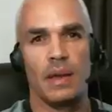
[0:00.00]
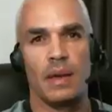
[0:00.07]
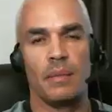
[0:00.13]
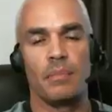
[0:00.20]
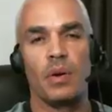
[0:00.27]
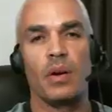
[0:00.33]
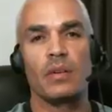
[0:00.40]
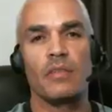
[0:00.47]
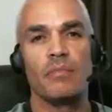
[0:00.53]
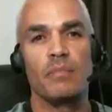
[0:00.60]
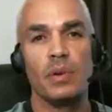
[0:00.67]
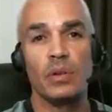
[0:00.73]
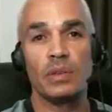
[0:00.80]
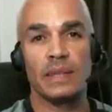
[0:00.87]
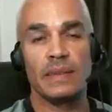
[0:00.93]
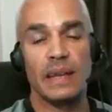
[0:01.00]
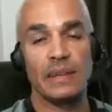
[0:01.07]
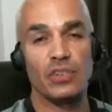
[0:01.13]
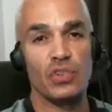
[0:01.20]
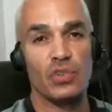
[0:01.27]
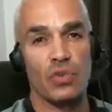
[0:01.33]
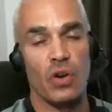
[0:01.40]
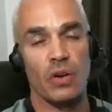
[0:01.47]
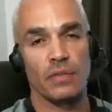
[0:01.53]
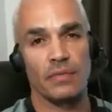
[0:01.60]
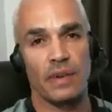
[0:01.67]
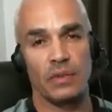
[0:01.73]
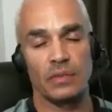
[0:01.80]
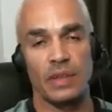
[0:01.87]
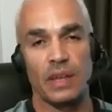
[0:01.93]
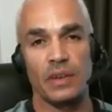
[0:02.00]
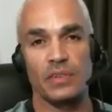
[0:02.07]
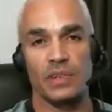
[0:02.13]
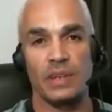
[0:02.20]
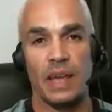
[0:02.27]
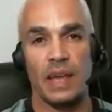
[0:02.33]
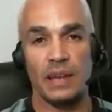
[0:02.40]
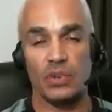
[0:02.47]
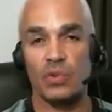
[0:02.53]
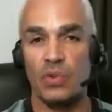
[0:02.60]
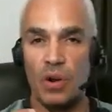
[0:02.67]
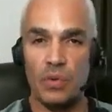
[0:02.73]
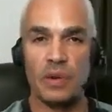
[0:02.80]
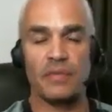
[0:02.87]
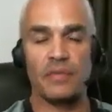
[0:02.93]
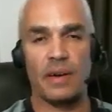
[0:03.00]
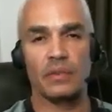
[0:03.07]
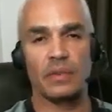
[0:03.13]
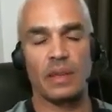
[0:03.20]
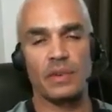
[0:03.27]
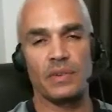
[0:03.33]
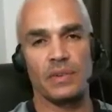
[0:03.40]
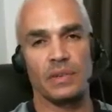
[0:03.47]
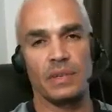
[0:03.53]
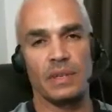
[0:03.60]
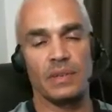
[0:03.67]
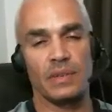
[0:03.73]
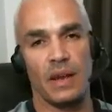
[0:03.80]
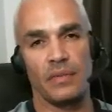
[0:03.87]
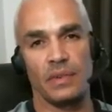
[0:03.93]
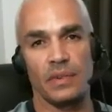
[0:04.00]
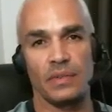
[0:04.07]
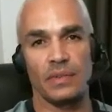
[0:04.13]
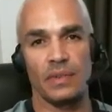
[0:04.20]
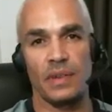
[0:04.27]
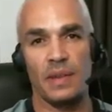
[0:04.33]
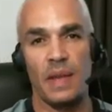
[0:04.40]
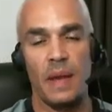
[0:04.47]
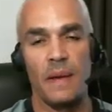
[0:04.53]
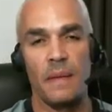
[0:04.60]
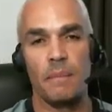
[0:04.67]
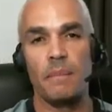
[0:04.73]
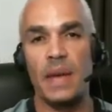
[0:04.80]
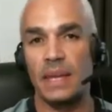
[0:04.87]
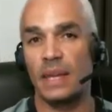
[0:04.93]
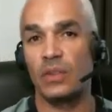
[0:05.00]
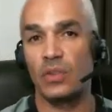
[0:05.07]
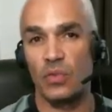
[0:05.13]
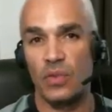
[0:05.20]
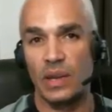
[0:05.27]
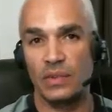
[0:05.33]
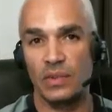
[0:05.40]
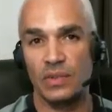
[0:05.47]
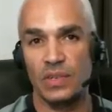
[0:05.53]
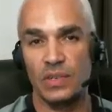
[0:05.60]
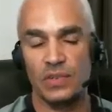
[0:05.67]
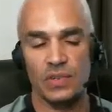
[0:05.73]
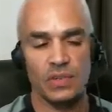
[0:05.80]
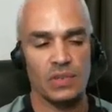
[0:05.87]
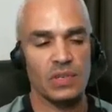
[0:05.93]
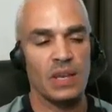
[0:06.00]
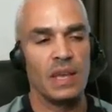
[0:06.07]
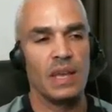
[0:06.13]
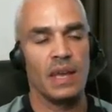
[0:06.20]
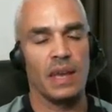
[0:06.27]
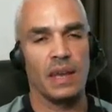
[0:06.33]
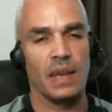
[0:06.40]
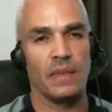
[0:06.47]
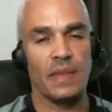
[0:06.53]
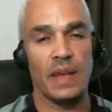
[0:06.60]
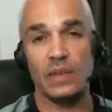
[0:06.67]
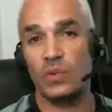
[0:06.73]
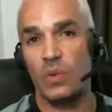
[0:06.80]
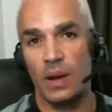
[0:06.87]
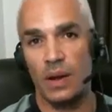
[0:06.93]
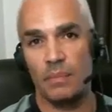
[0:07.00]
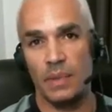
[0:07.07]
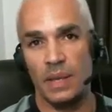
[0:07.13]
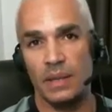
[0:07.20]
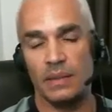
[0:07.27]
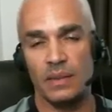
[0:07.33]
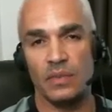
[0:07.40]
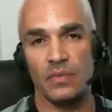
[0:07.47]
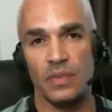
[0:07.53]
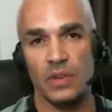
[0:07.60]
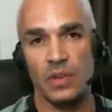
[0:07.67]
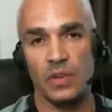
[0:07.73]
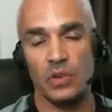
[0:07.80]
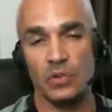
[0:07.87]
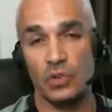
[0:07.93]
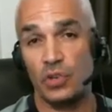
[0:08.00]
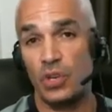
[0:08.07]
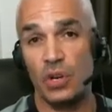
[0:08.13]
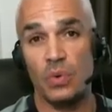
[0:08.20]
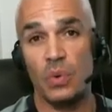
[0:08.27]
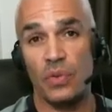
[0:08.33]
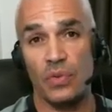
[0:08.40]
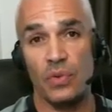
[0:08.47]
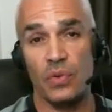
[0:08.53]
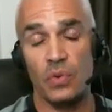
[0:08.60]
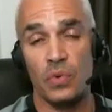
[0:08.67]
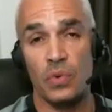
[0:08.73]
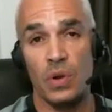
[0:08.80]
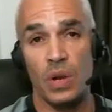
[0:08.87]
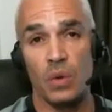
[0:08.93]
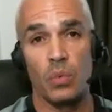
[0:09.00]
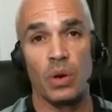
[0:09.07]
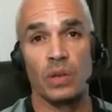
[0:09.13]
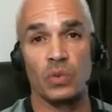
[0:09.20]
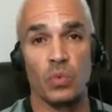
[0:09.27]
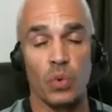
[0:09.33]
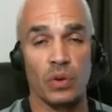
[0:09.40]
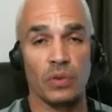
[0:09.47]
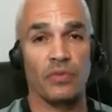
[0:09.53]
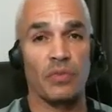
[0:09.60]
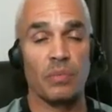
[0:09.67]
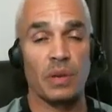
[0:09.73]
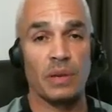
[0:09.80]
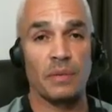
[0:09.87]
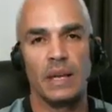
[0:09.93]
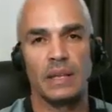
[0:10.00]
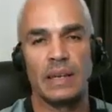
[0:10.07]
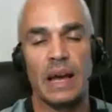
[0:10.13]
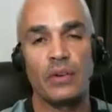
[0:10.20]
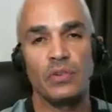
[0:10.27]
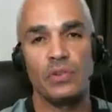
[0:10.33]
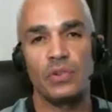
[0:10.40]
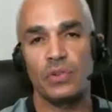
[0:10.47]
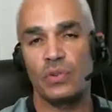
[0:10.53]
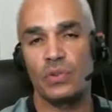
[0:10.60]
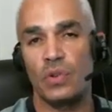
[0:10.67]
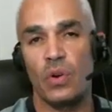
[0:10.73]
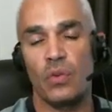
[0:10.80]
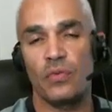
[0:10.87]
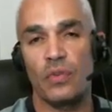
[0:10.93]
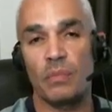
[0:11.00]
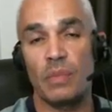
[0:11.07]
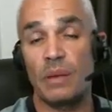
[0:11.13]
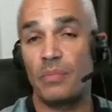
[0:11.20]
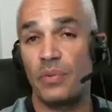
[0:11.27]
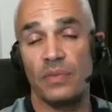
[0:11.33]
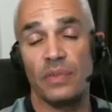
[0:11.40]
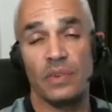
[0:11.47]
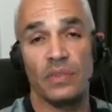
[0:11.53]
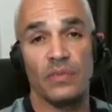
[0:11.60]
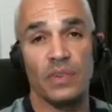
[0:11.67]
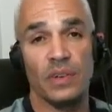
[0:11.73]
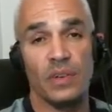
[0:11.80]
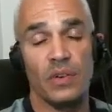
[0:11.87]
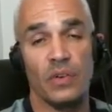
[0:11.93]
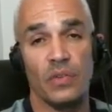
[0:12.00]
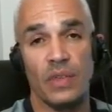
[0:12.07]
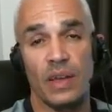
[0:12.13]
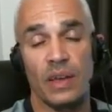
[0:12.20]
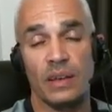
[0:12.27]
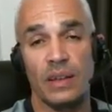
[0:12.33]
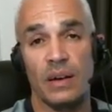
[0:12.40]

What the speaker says: And part of building that strong foundation and growing foundation is obviously making the right decisions. And that's why I'm making this video, to share with you what has worked for me. Now you should know from my previous video that